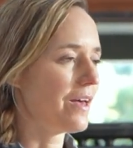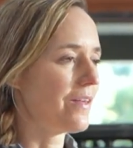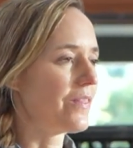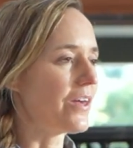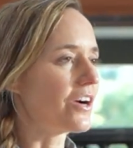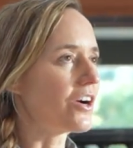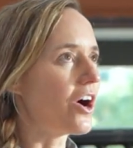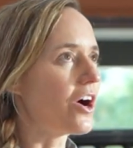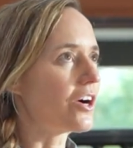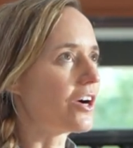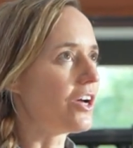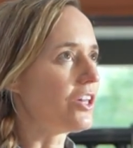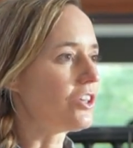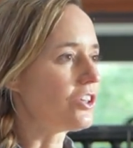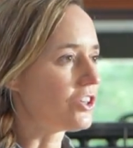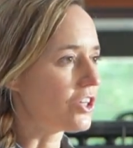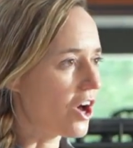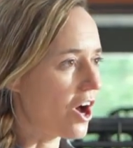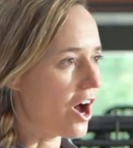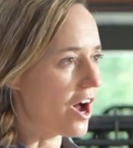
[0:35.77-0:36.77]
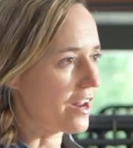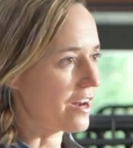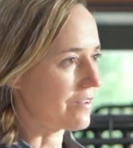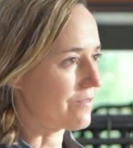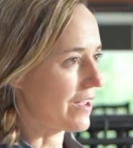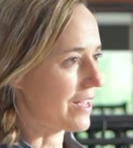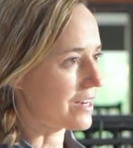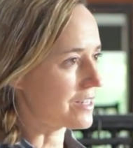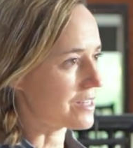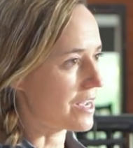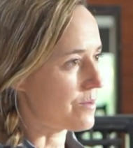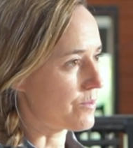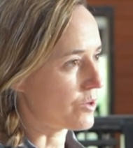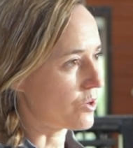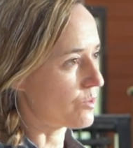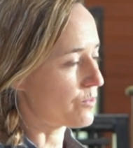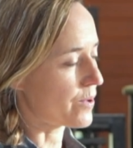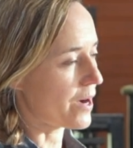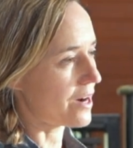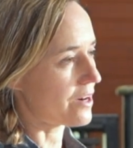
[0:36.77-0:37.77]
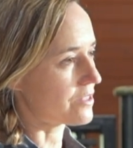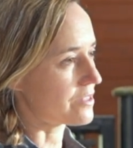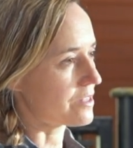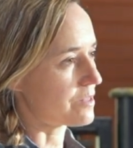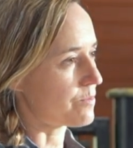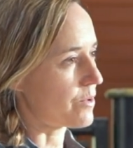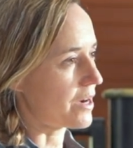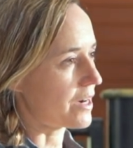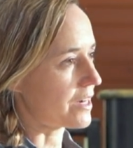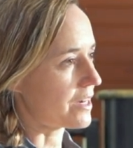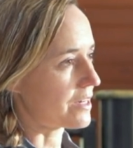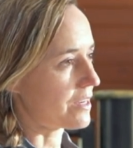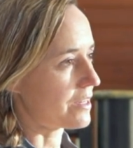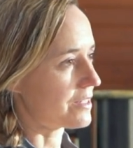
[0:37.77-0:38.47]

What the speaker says: There are a lot of anatomical bridles on the market